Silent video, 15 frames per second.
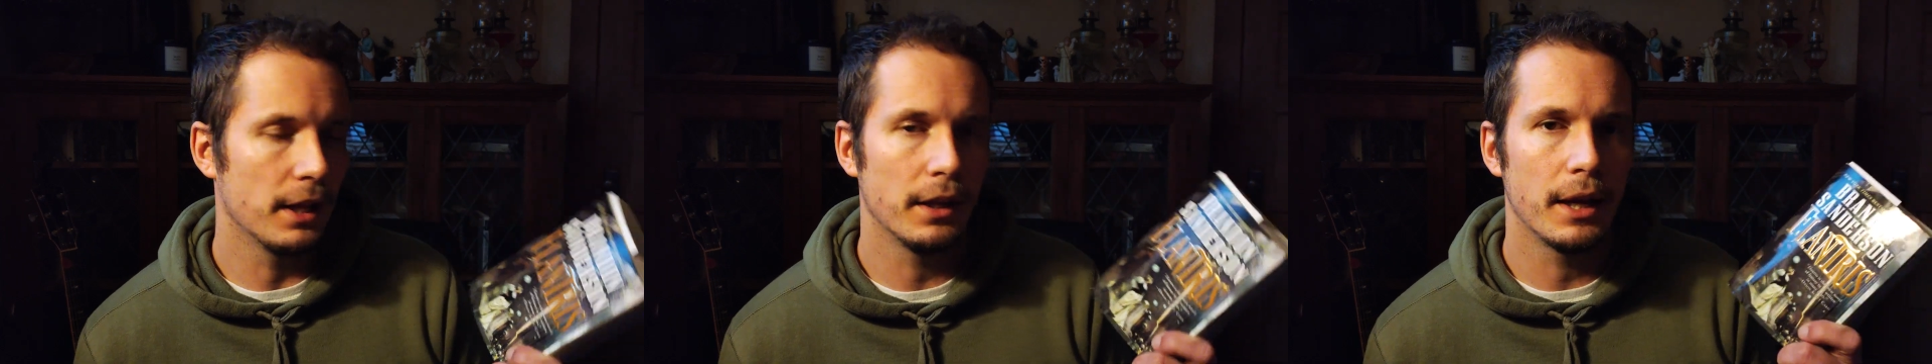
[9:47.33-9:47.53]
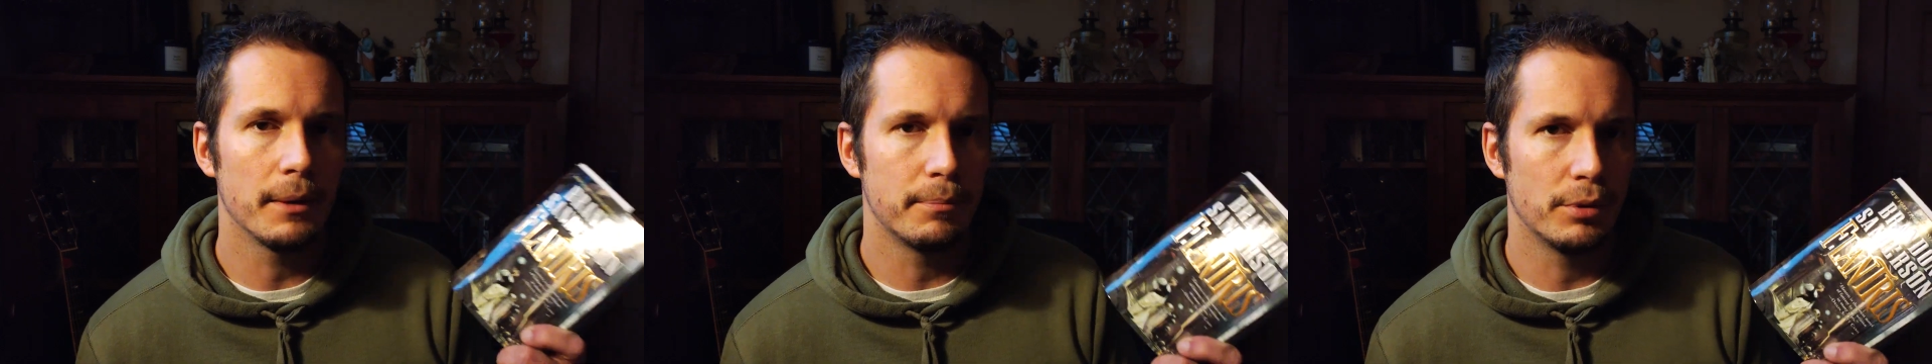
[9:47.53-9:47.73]

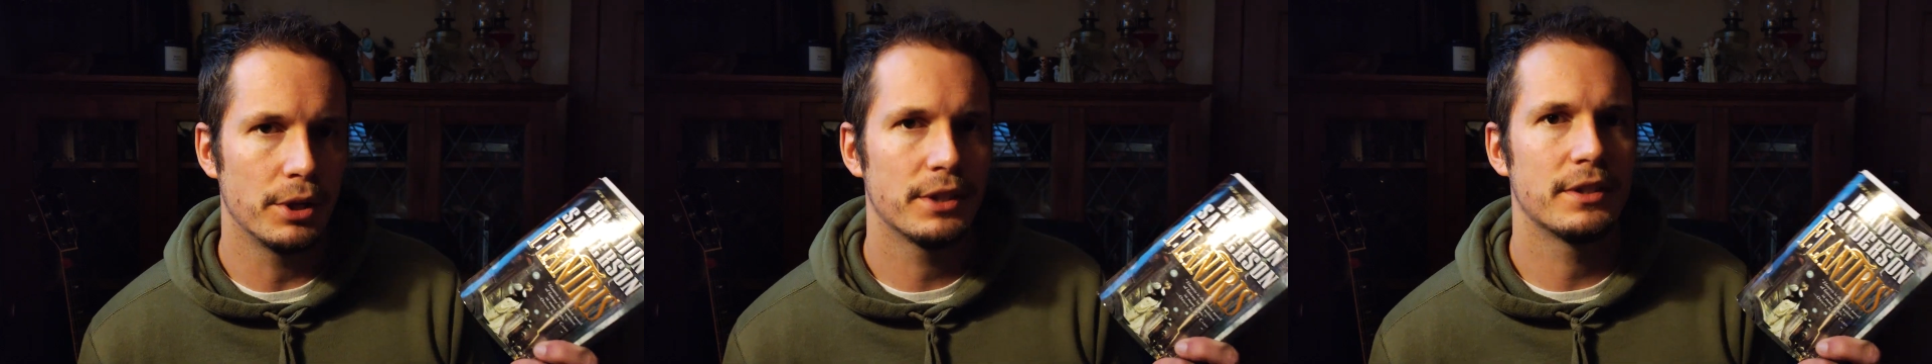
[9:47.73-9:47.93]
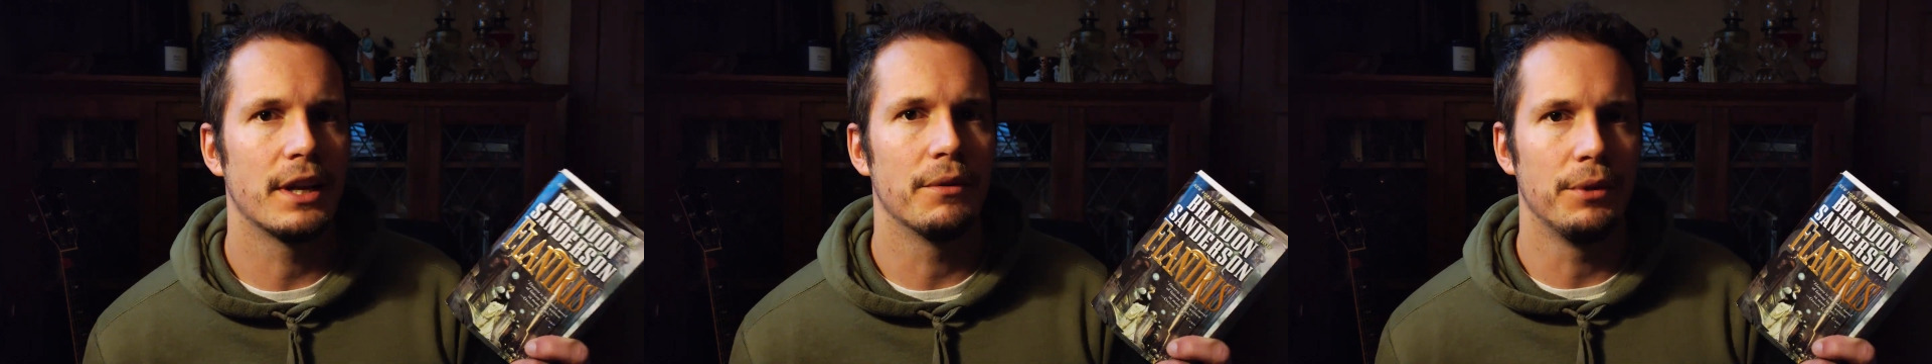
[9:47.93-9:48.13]
like
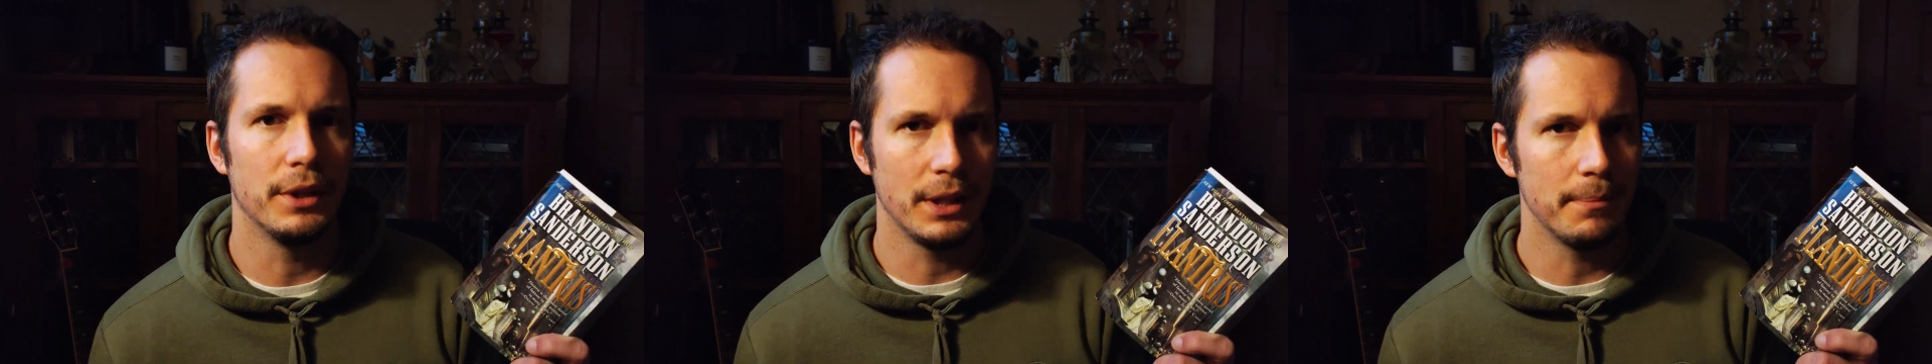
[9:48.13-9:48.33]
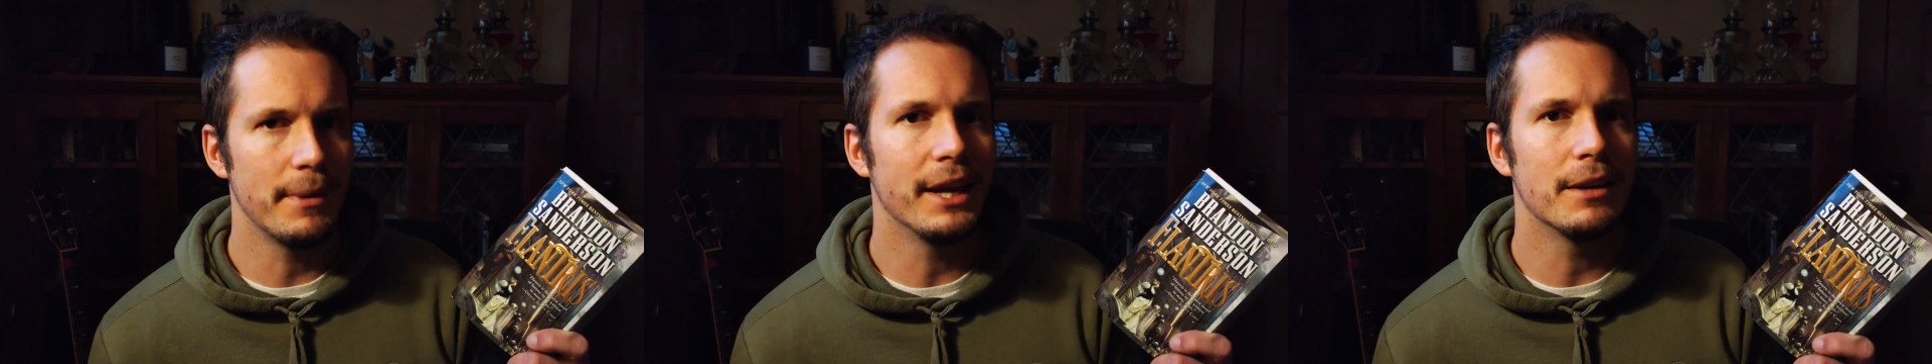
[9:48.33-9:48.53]
books that
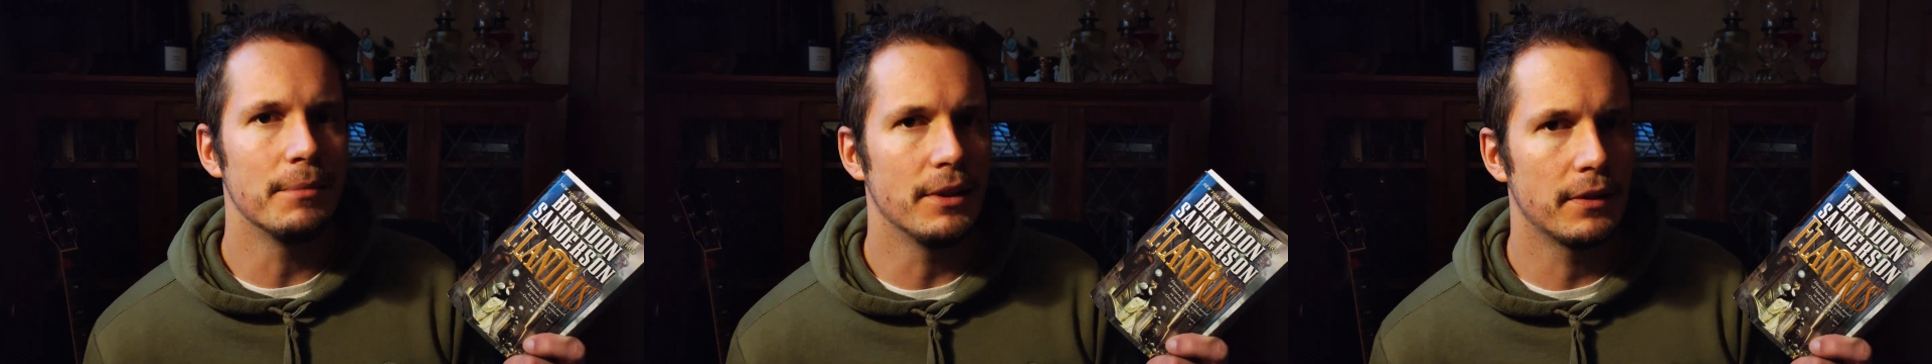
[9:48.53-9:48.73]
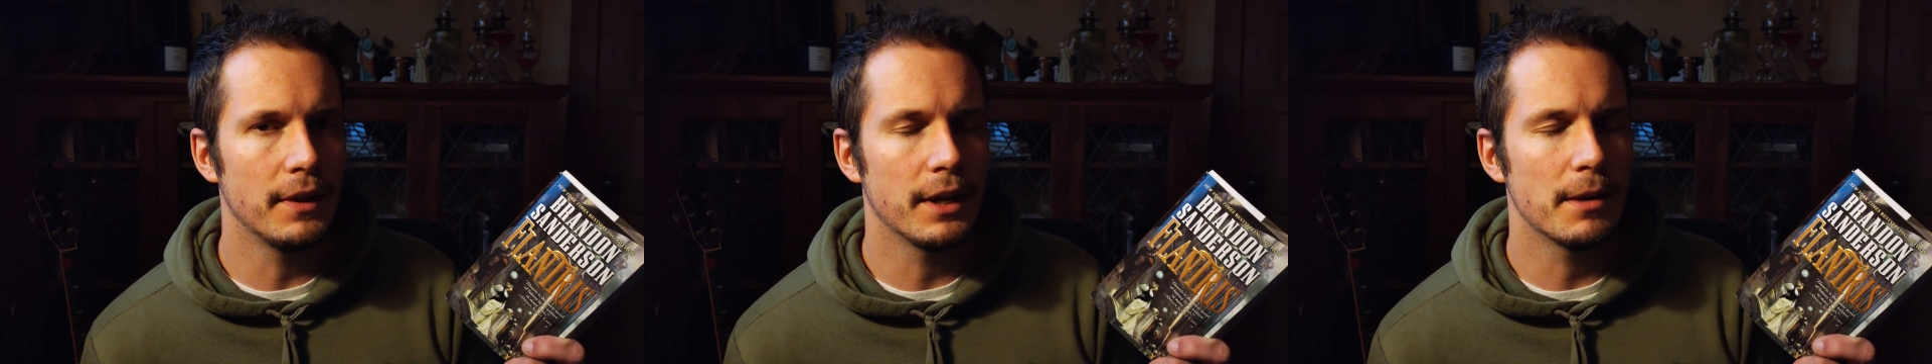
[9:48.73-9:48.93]
really make me
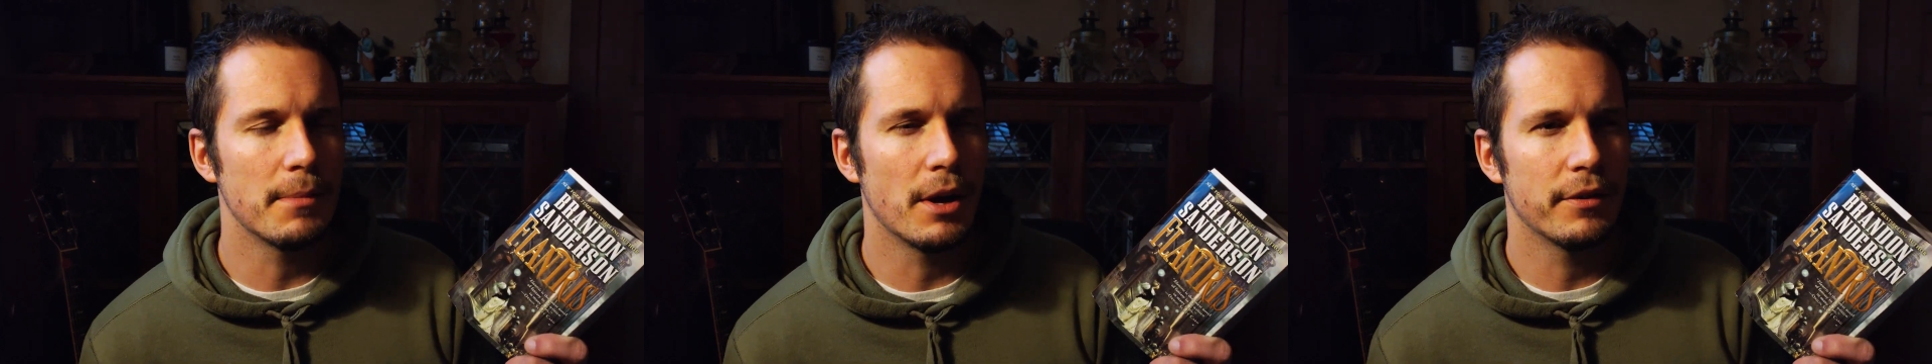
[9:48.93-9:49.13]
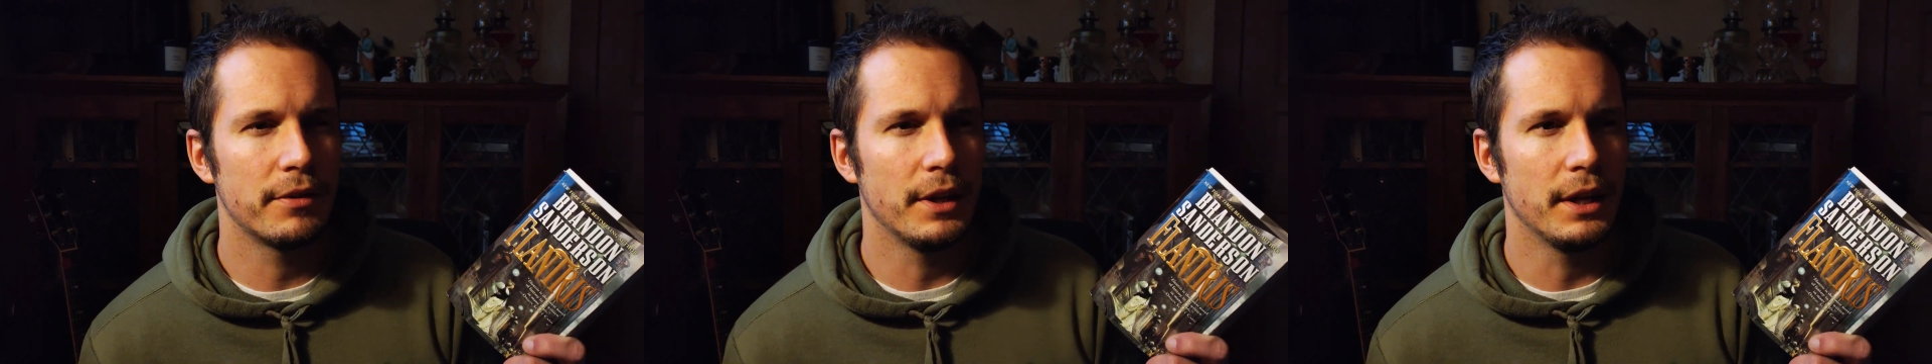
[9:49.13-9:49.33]
think
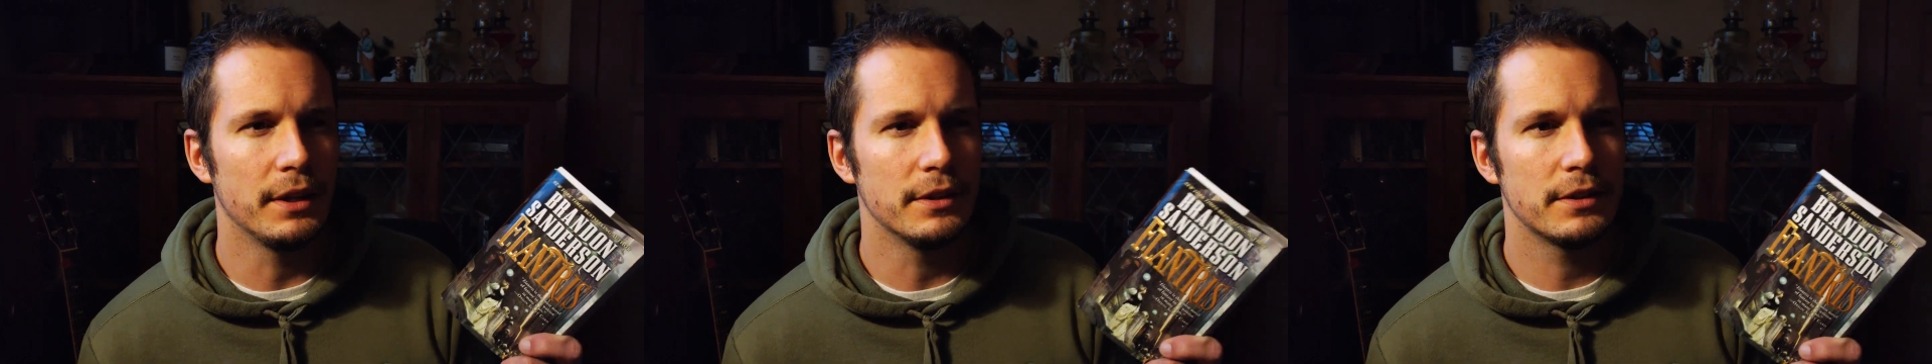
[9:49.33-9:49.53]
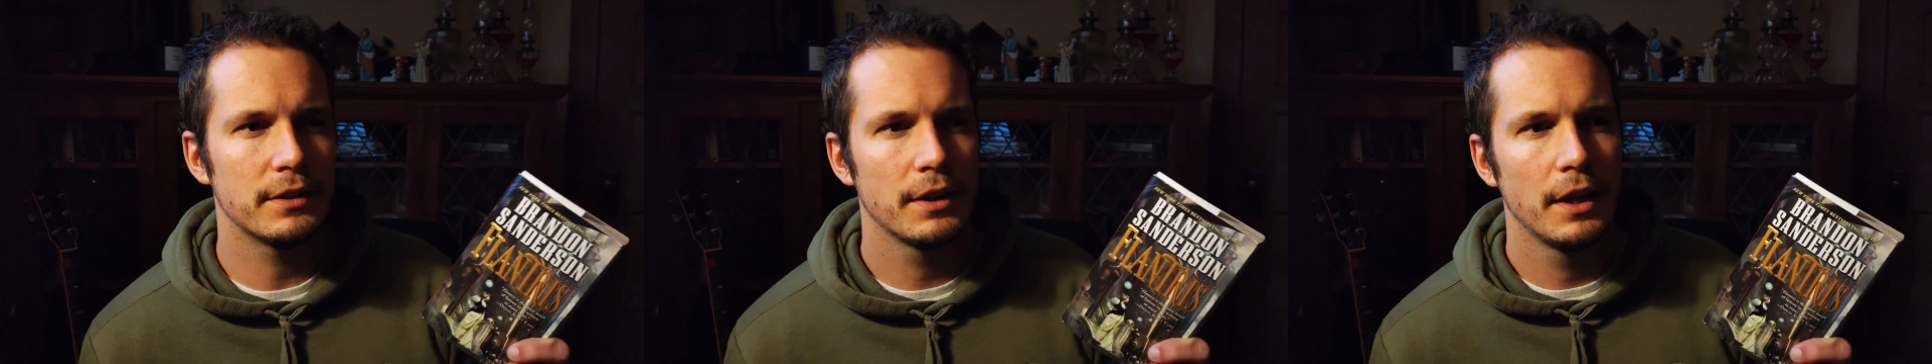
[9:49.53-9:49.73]
about
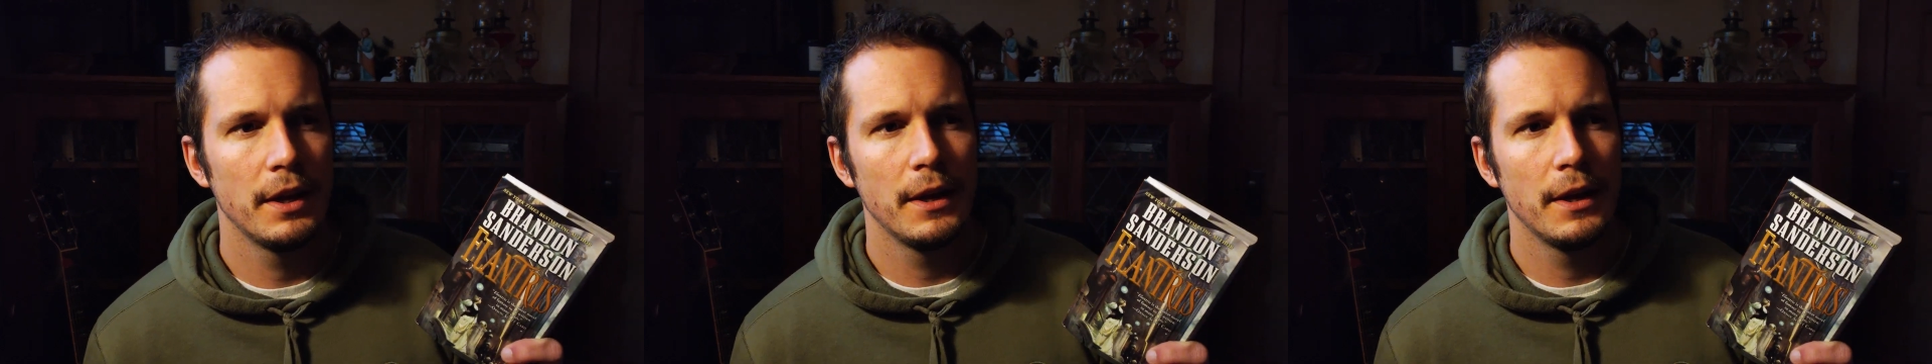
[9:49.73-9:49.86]
things